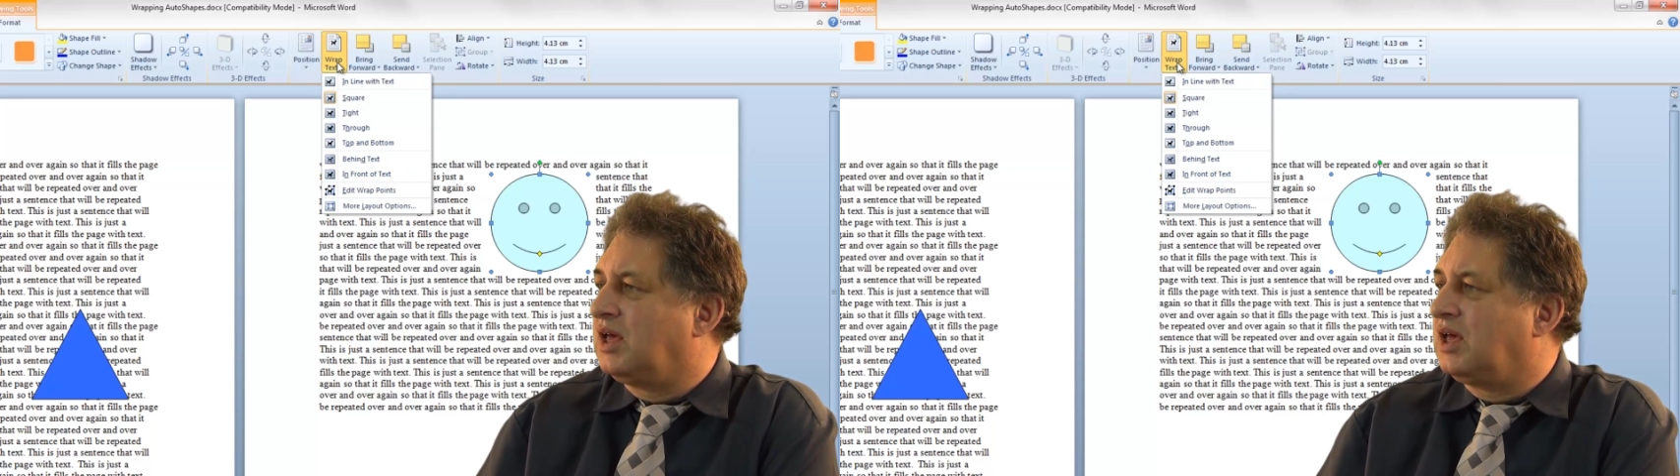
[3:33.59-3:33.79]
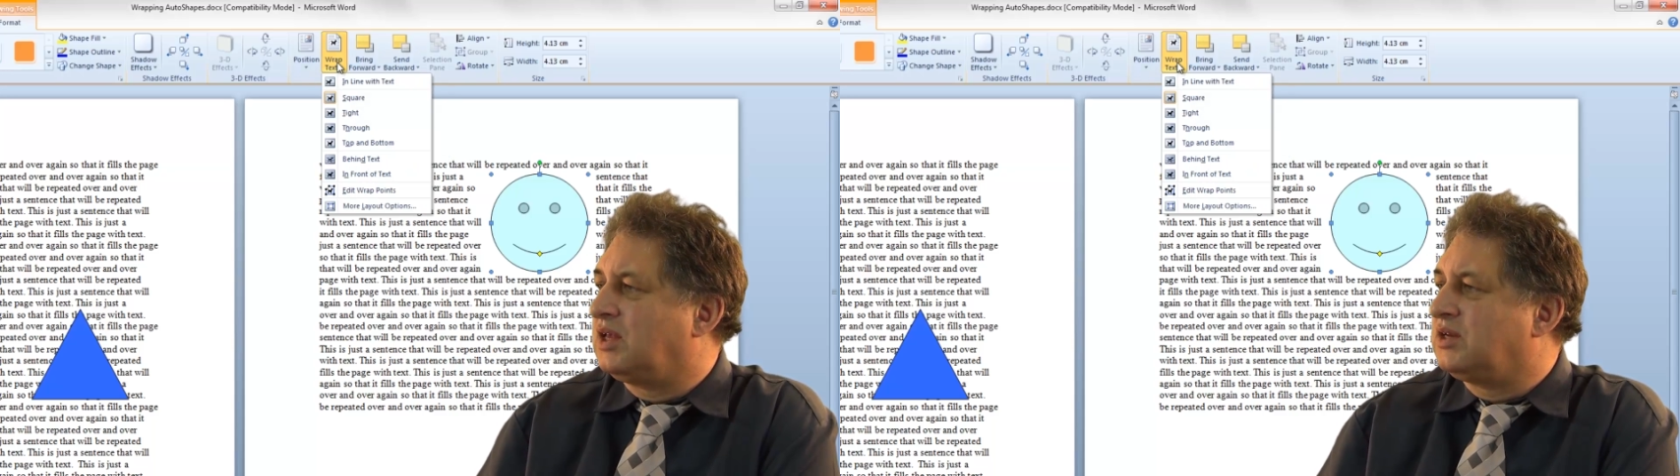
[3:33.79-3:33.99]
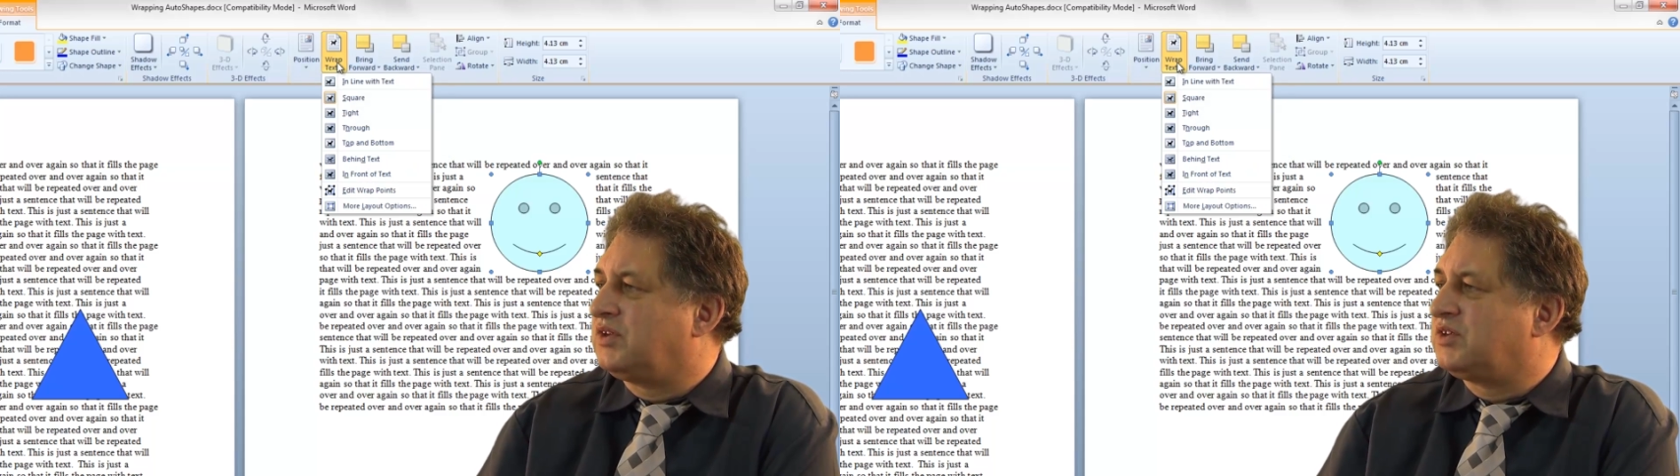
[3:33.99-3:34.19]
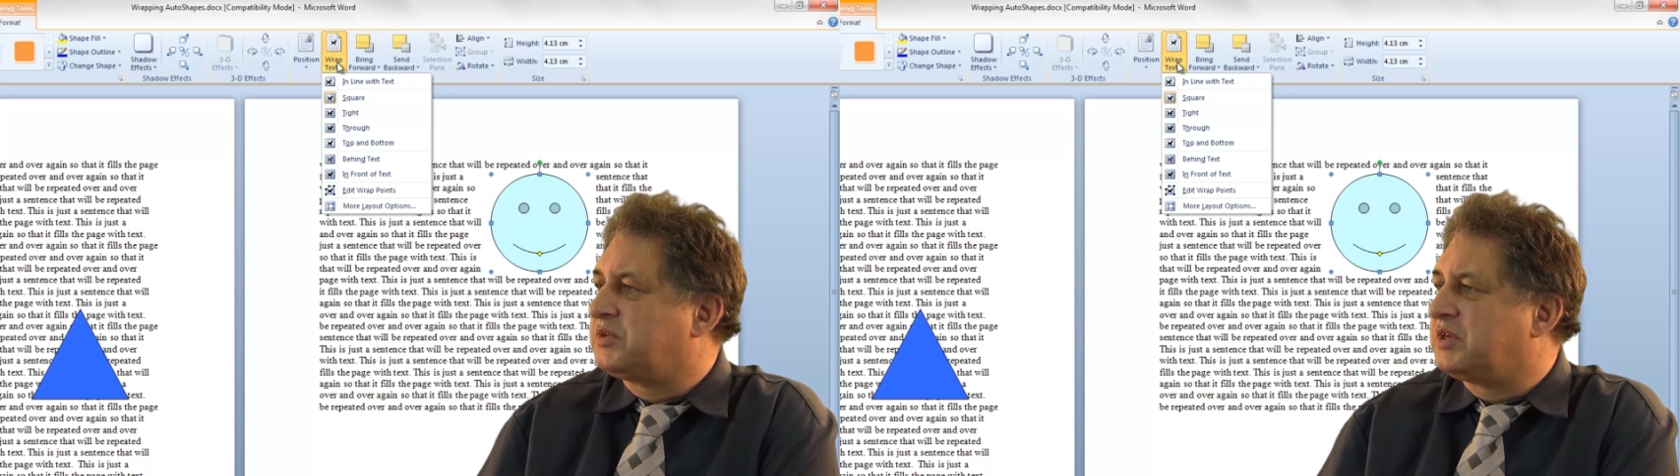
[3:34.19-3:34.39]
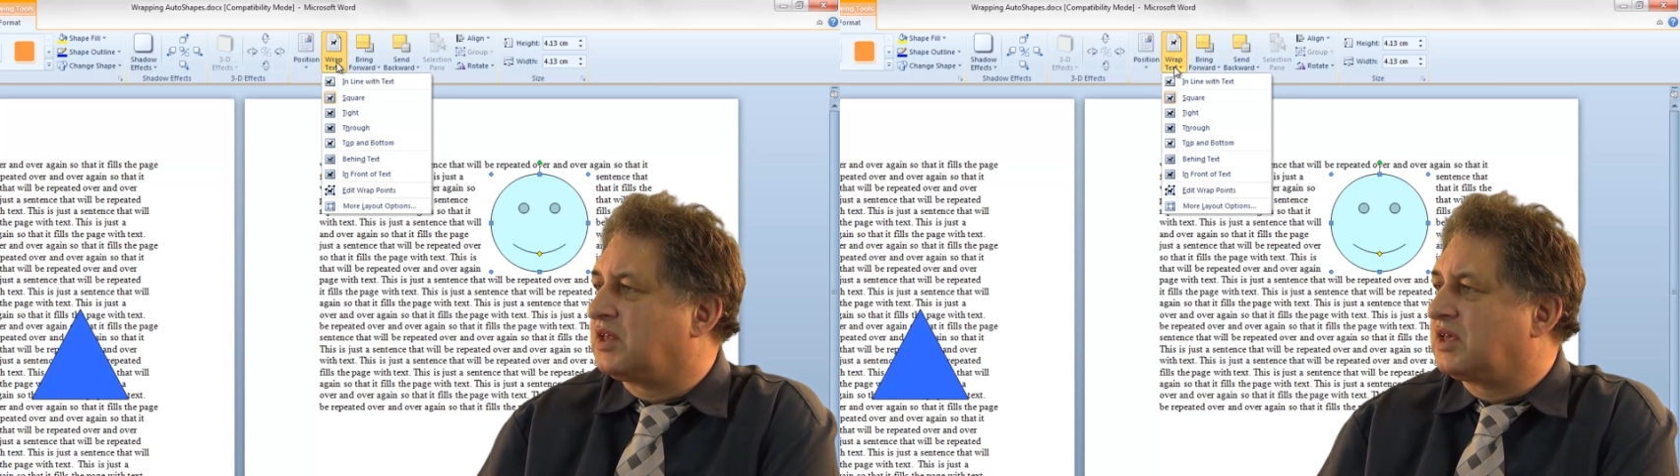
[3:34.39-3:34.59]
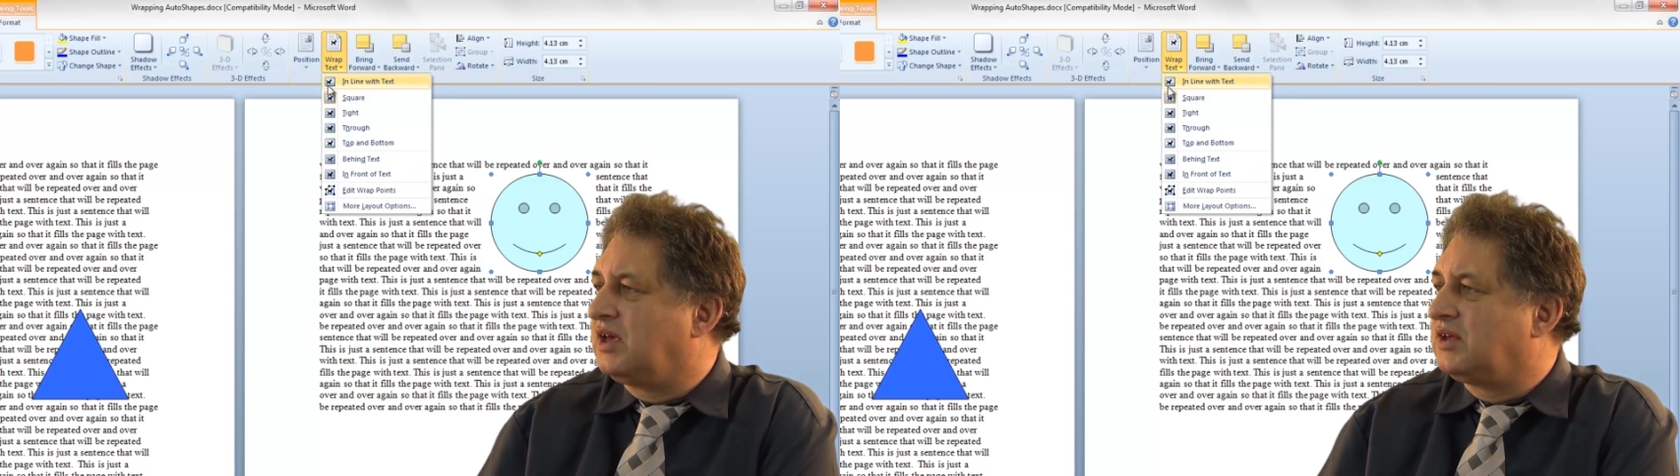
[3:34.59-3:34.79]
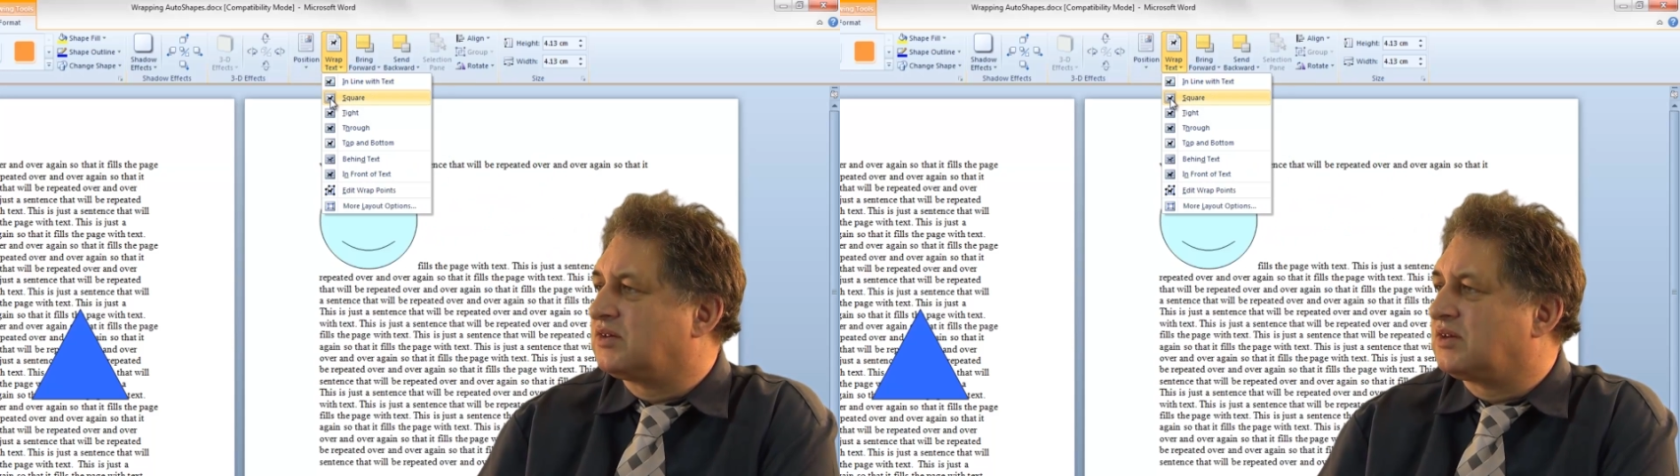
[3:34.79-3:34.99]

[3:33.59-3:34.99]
and in this particular case